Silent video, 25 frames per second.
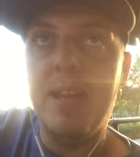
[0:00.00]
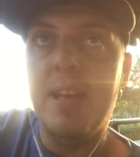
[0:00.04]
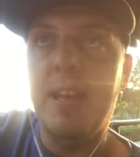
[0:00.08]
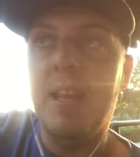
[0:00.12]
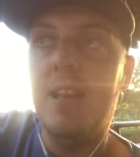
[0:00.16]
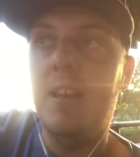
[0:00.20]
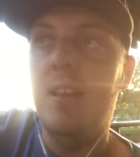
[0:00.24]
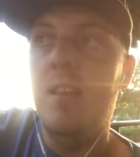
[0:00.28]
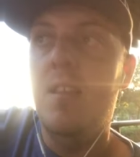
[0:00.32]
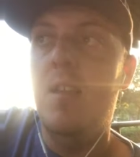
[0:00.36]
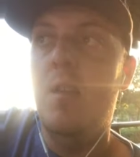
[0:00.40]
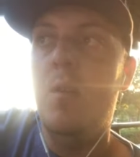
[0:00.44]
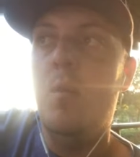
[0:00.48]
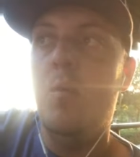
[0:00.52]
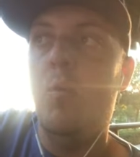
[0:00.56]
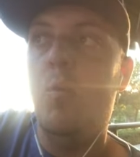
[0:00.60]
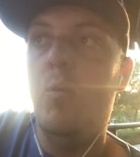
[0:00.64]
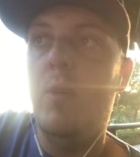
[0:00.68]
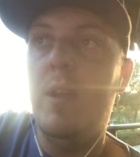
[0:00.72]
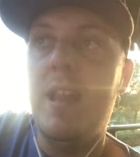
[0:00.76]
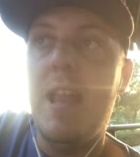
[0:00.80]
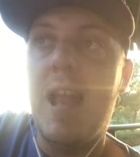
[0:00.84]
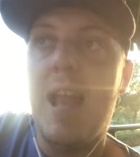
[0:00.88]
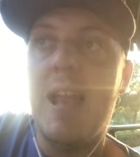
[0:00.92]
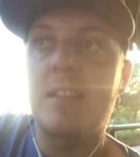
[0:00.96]
it,
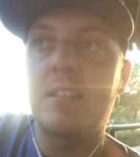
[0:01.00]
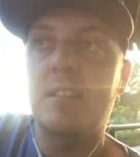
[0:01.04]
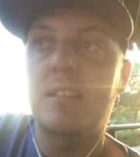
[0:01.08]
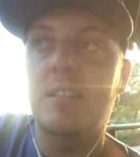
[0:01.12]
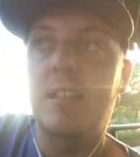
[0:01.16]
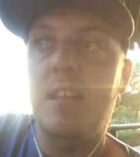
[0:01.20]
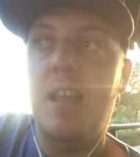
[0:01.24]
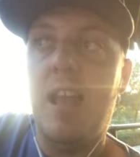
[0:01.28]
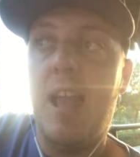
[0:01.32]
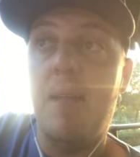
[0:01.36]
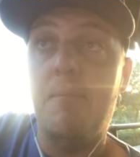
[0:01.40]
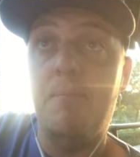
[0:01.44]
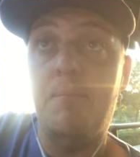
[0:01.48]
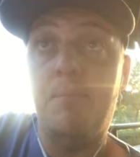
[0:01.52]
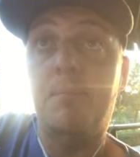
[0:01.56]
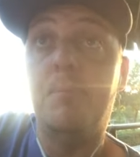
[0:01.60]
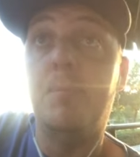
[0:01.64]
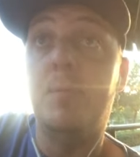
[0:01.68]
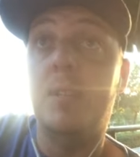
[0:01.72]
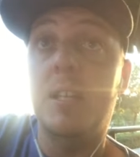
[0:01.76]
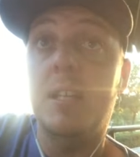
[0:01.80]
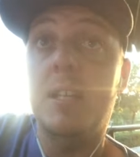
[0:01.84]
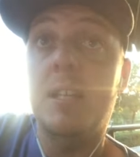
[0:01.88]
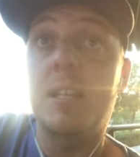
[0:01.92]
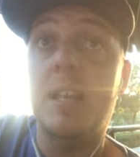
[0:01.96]
we actually
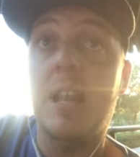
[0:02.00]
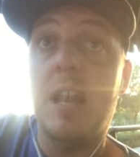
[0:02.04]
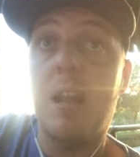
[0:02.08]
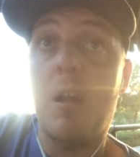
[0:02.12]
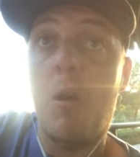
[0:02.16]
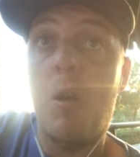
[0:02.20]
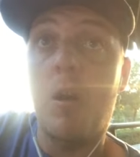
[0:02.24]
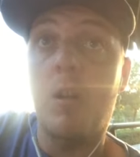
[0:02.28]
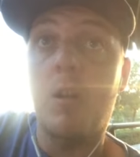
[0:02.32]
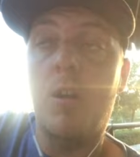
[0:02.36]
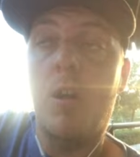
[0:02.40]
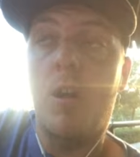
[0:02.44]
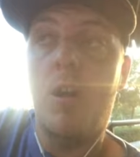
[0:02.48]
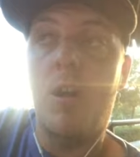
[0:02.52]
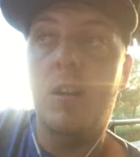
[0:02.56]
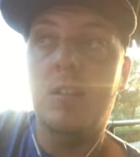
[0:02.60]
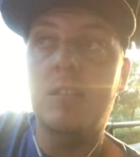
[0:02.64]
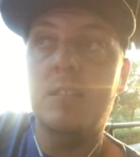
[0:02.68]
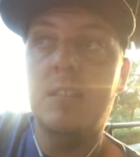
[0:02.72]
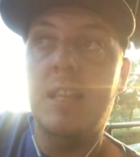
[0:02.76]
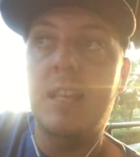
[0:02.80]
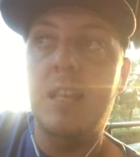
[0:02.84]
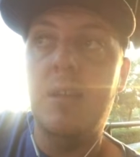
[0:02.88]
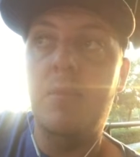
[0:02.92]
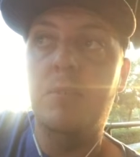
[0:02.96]
did it at our
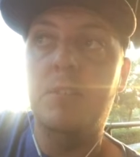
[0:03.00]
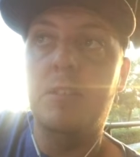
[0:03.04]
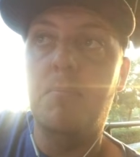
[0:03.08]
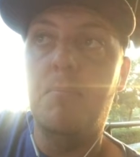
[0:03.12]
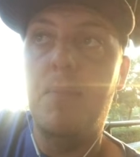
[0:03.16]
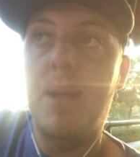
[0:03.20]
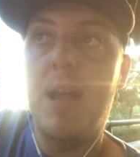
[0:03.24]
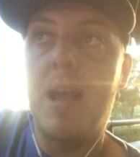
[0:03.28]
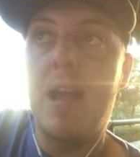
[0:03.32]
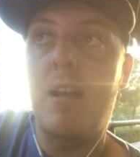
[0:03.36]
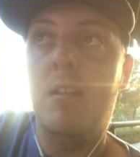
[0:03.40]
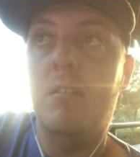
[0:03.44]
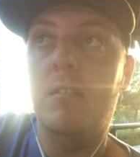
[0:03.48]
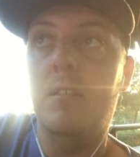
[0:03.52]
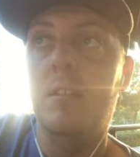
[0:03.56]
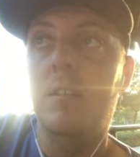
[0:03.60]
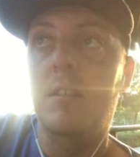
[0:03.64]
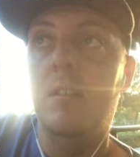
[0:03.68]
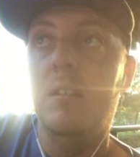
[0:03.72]
cost, and it was about,